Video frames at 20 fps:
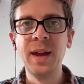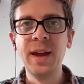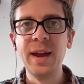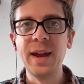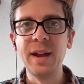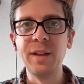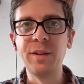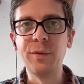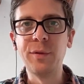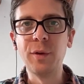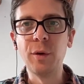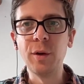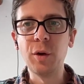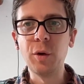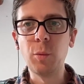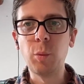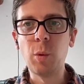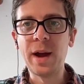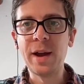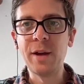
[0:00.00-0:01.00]
very
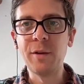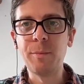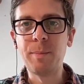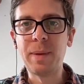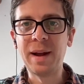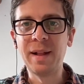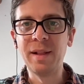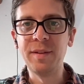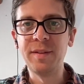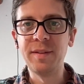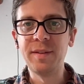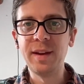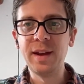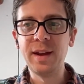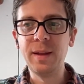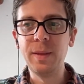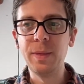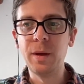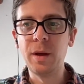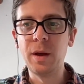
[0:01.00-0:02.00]
good way of
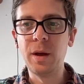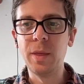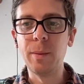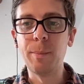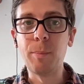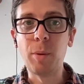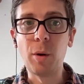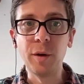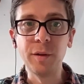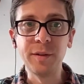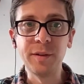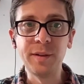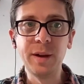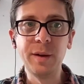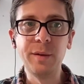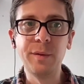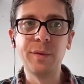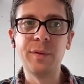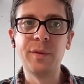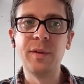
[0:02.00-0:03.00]
balancing the
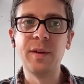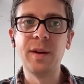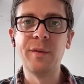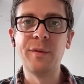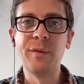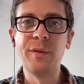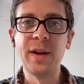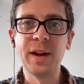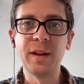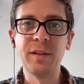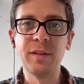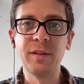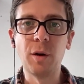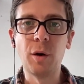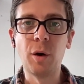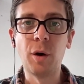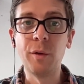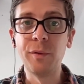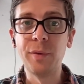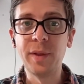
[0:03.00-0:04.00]
positive effects
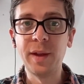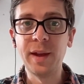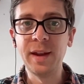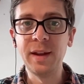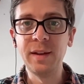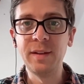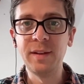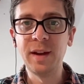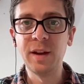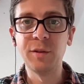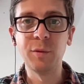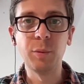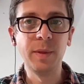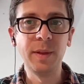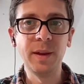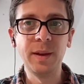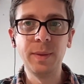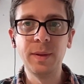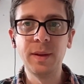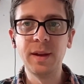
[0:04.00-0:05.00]
of the ETS
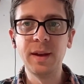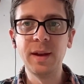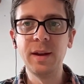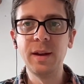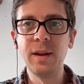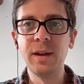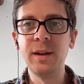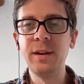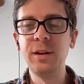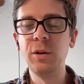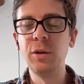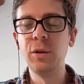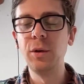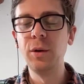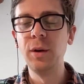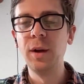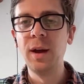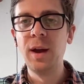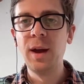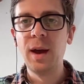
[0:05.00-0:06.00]
within the EU,
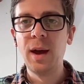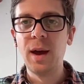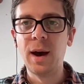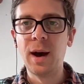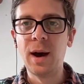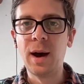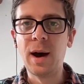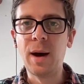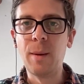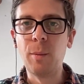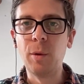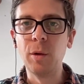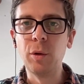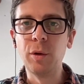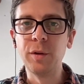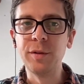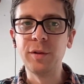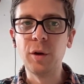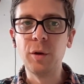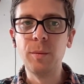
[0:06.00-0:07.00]
while
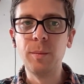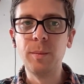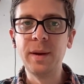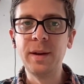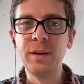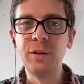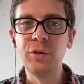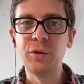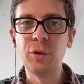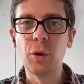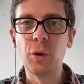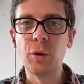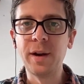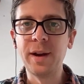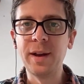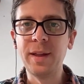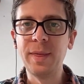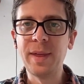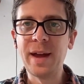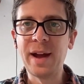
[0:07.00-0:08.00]
also
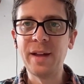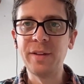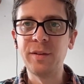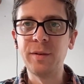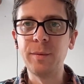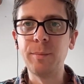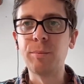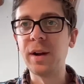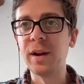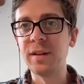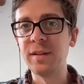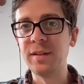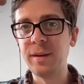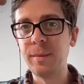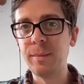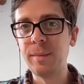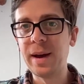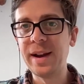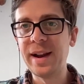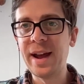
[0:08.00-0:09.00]
ensuring that products that
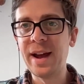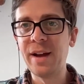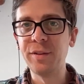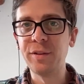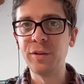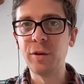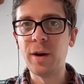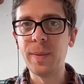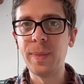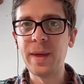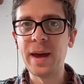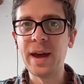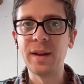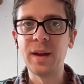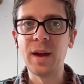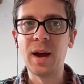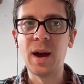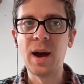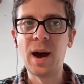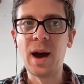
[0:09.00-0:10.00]
are made outside
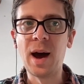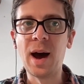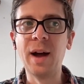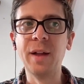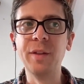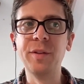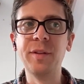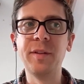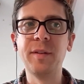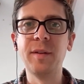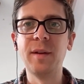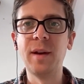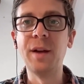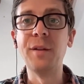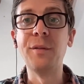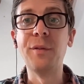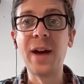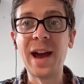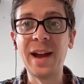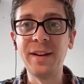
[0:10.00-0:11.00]
that aren't
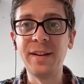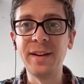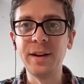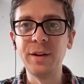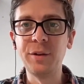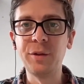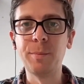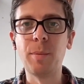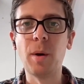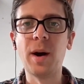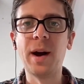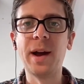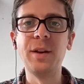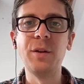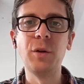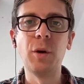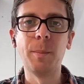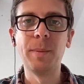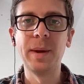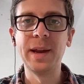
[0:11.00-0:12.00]
advantaged by
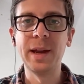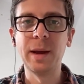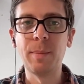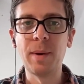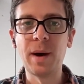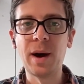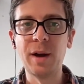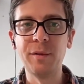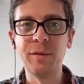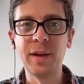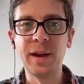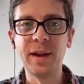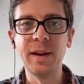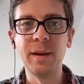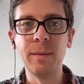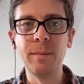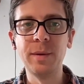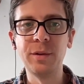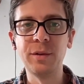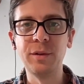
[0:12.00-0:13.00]
not being a part of that
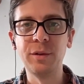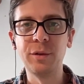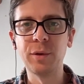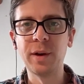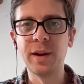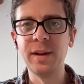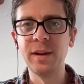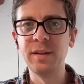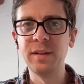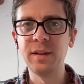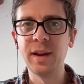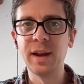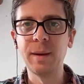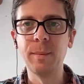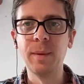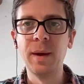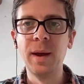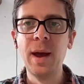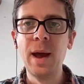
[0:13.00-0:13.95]
emissions trading scheme.